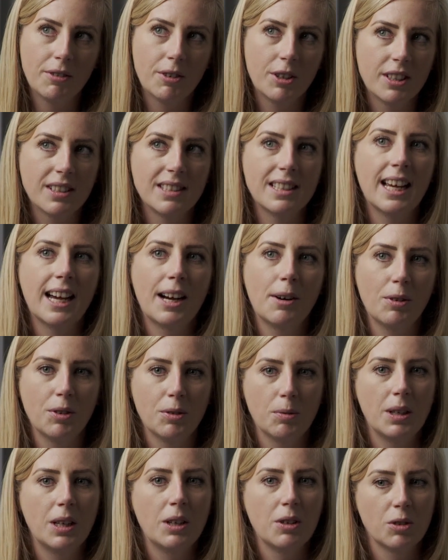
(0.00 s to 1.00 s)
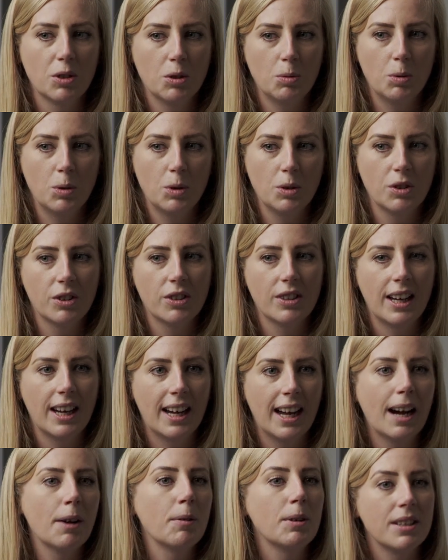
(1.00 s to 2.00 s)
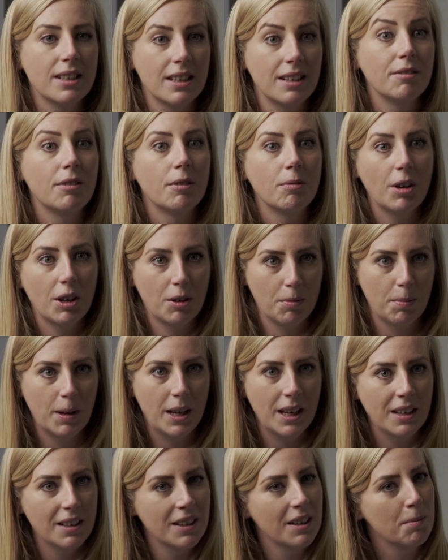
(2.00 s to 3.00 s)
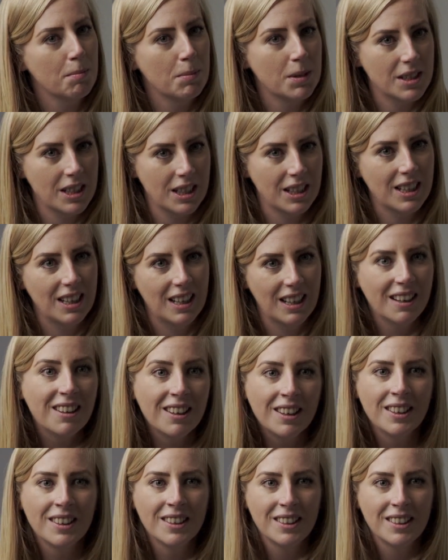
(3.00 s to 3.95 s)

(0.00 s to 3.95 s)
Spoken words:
for us now as we look towards how we deliver rugby in particular